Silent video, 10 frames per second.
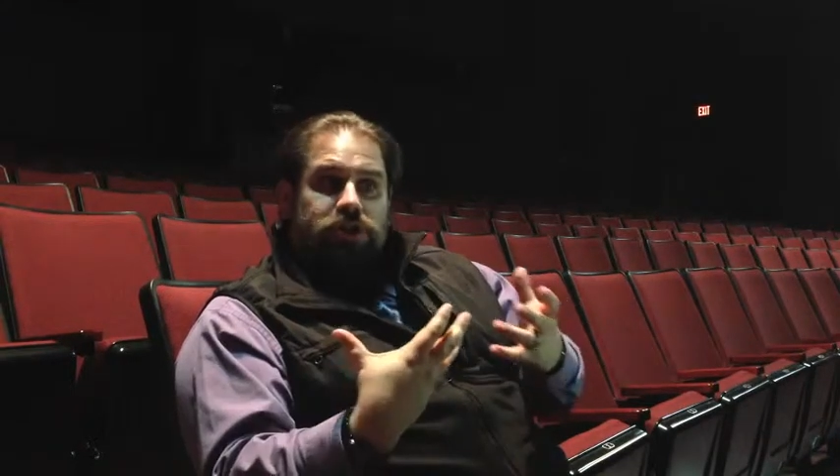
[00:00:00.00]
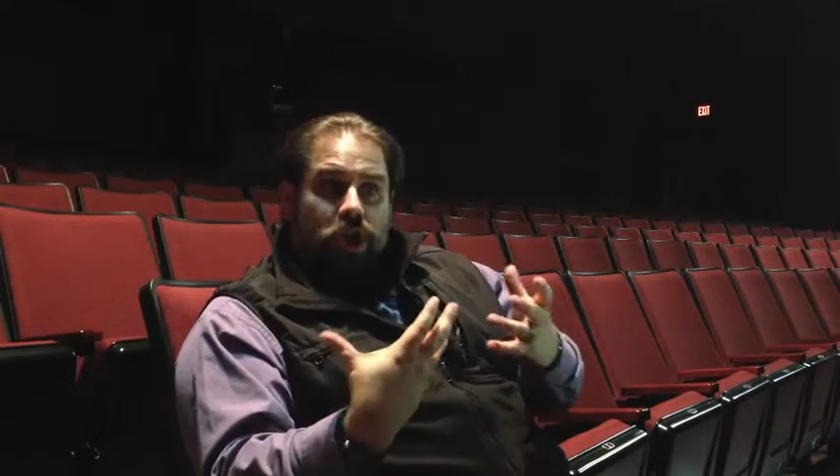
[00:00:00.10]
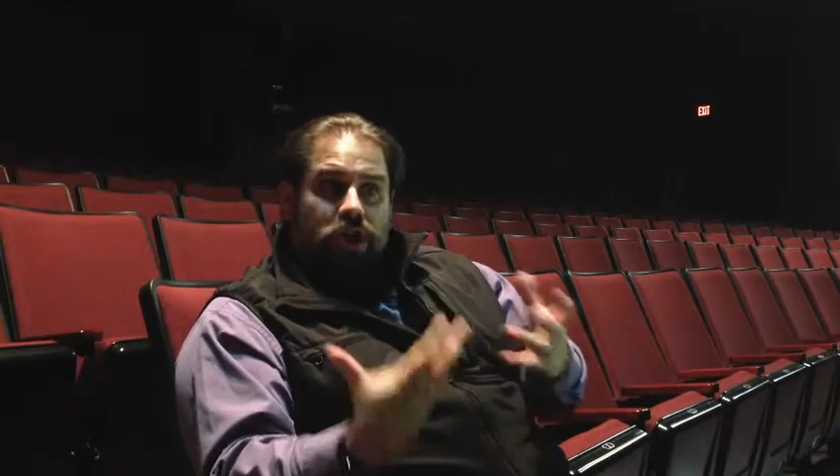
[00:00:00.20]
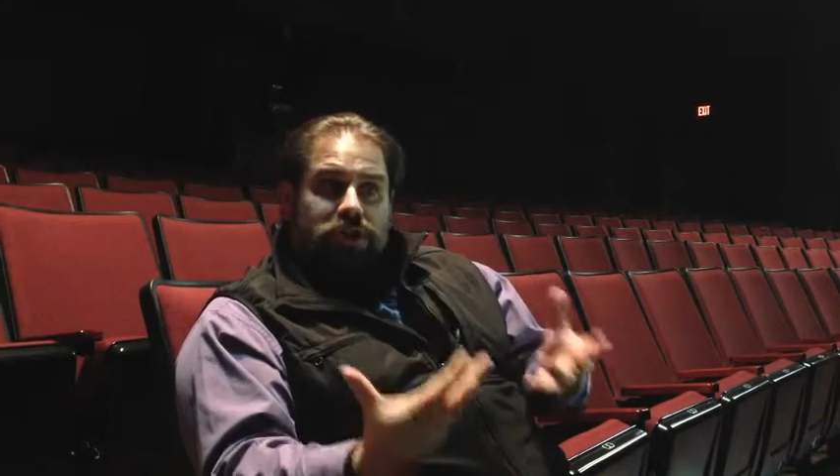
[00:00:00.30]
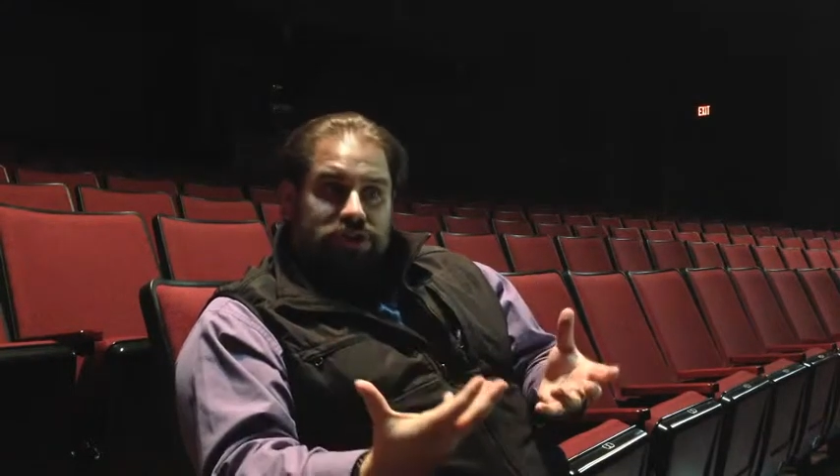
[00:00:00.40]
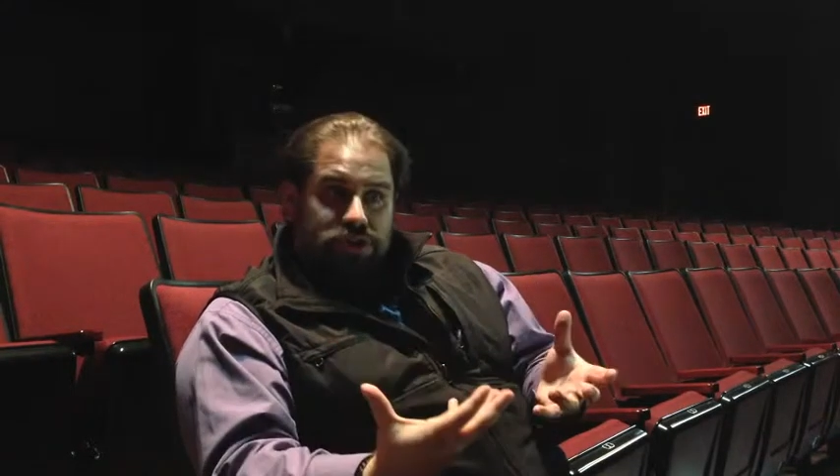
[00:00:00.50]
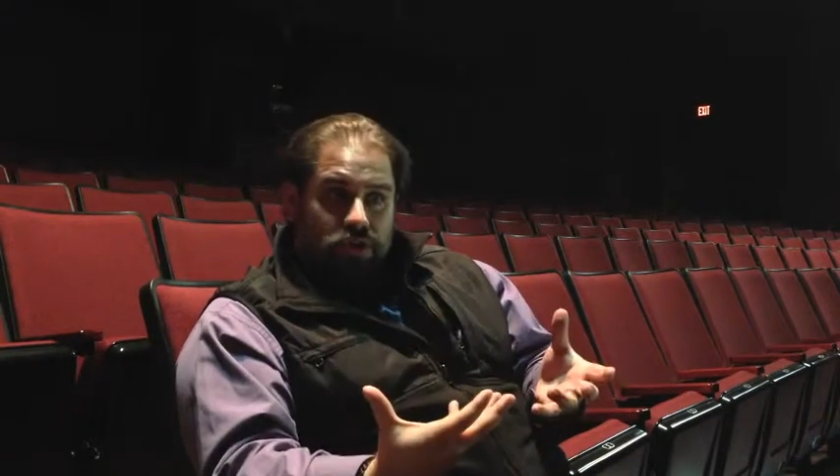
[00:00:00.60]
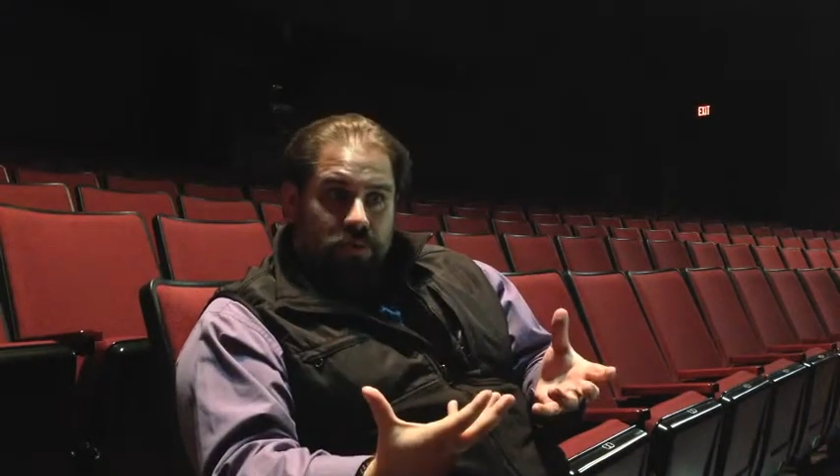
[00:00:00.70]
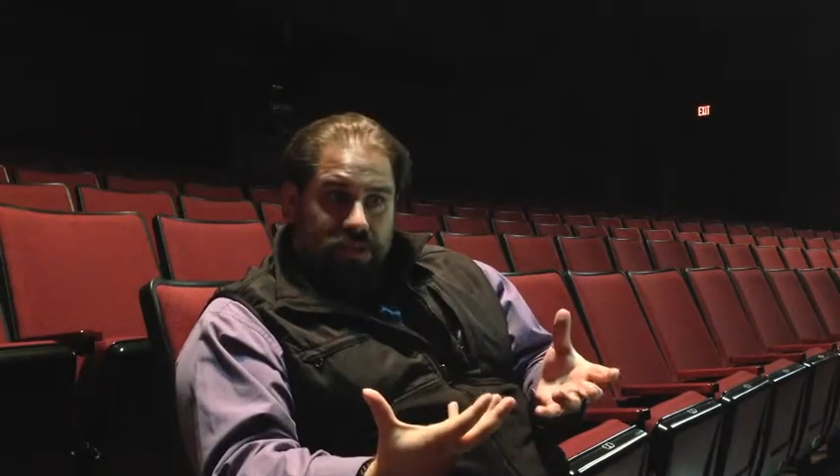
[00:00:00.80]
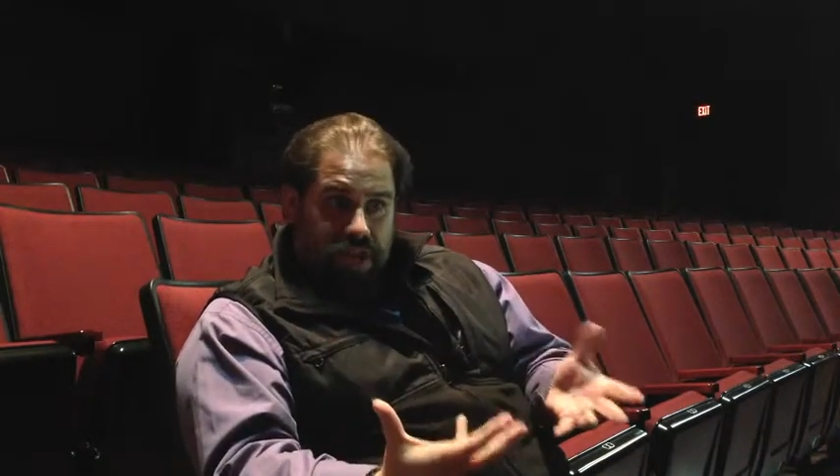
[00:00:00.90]
a dark and
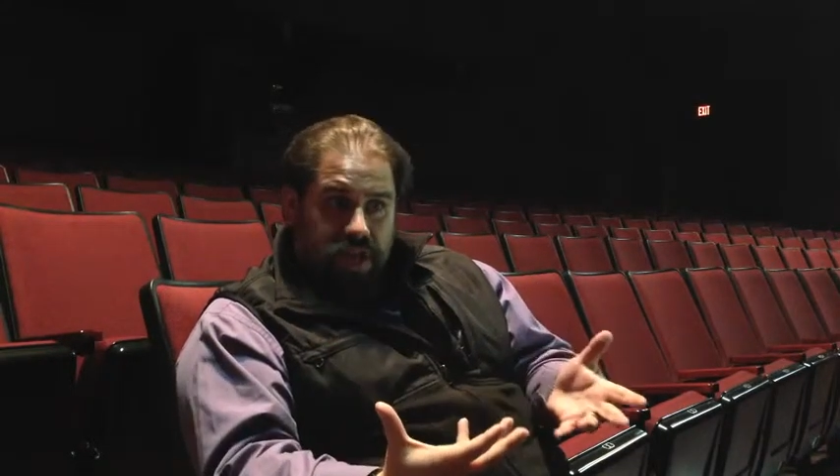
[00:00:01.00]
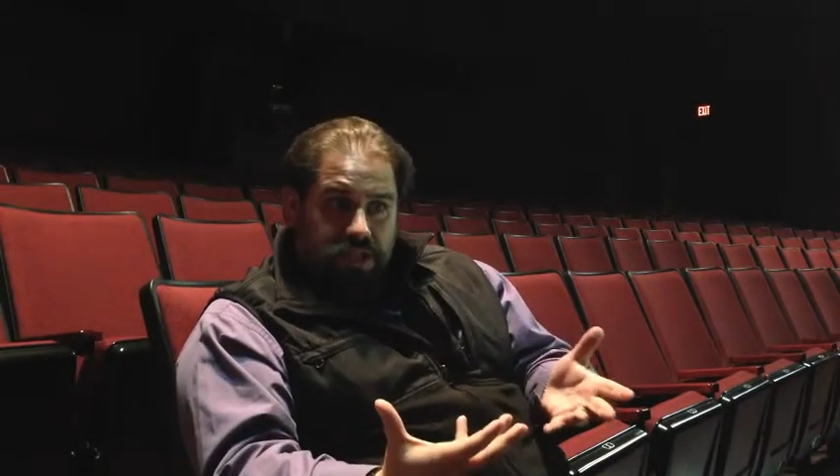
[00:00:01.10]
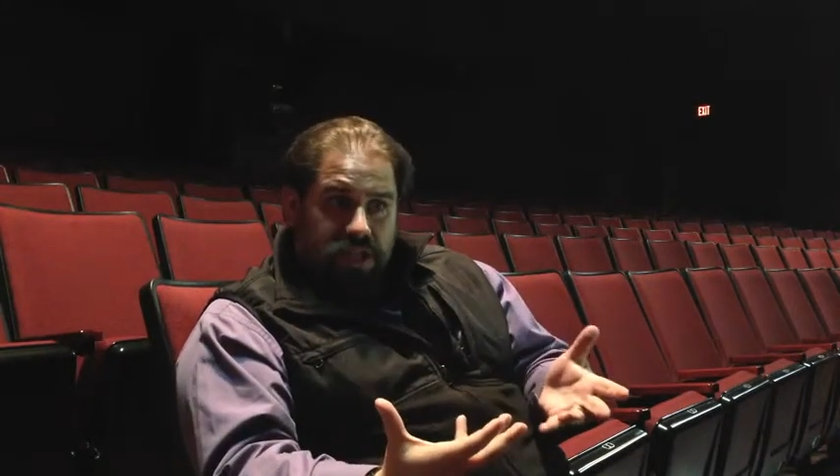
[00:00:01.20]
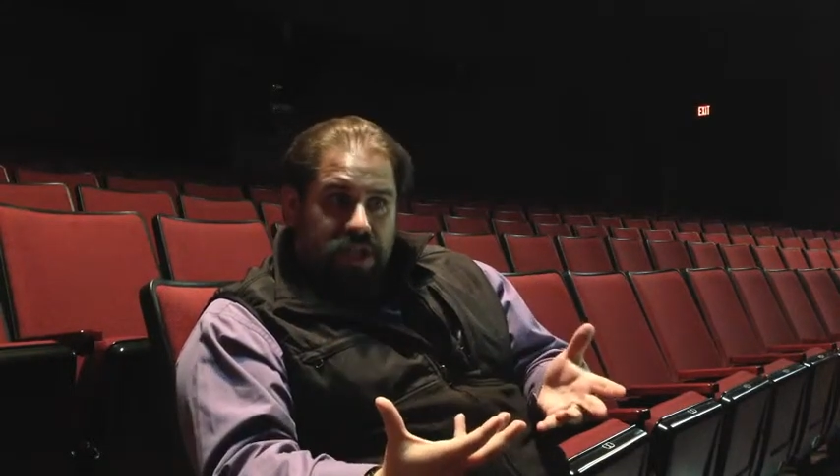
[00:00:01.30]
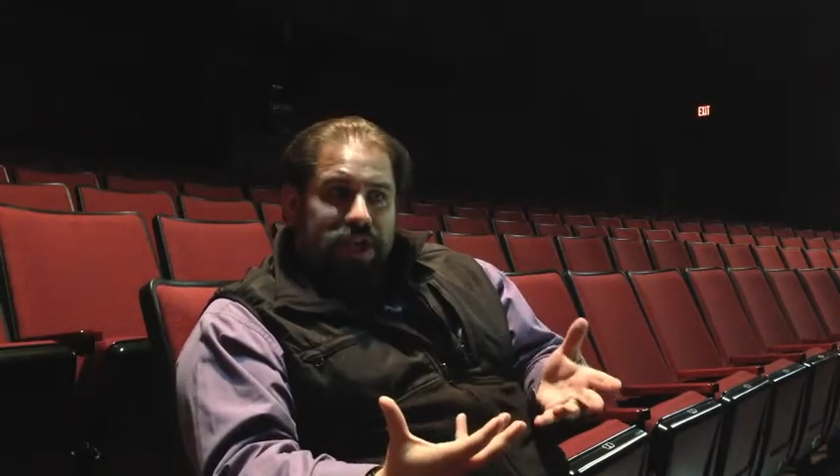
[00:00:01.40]
stormy night,